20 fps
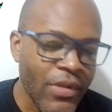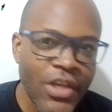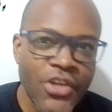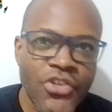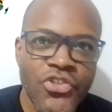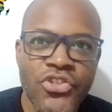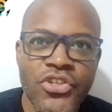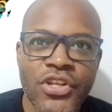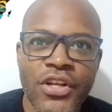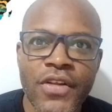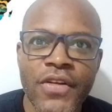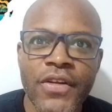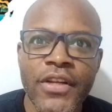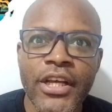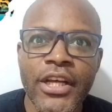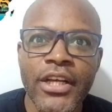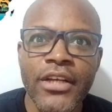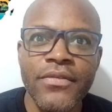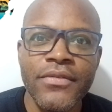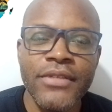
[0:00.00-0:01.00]
It's all
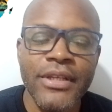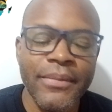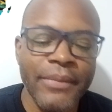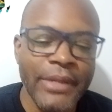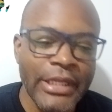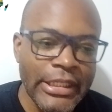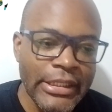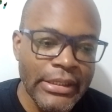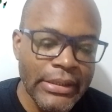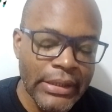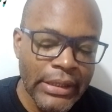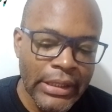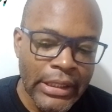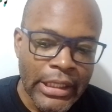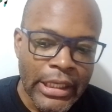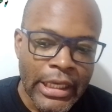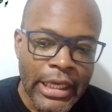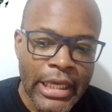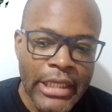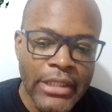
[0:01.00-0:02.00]
love, I mean.
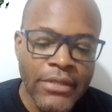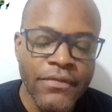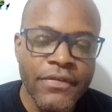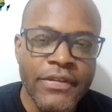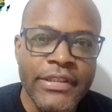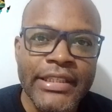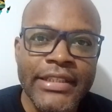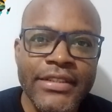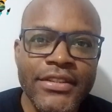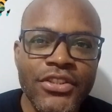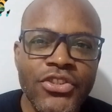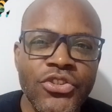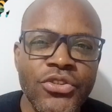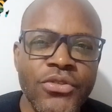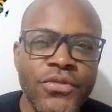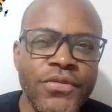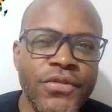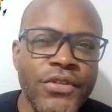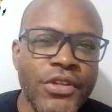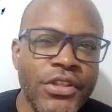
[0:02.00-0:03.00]
And if this is
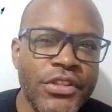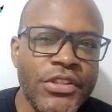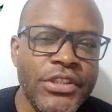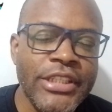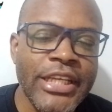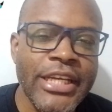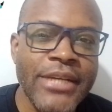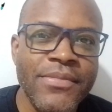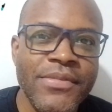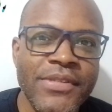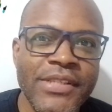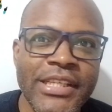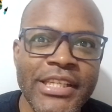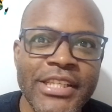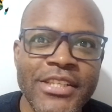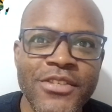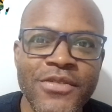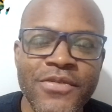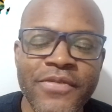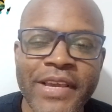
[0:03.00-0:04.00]
your first time seeing
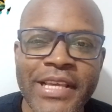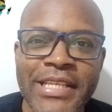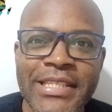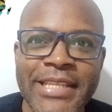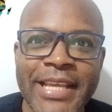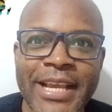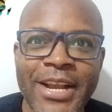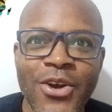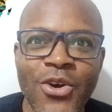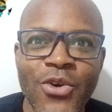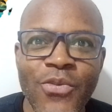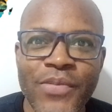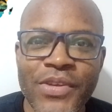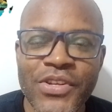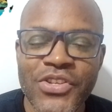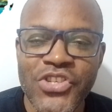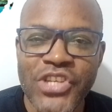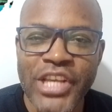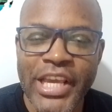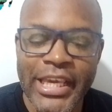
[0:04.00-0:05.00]
this face, they call
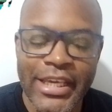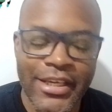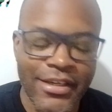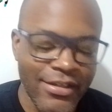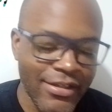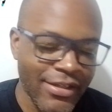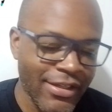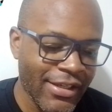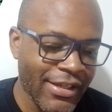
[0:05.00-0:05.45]
me Jay.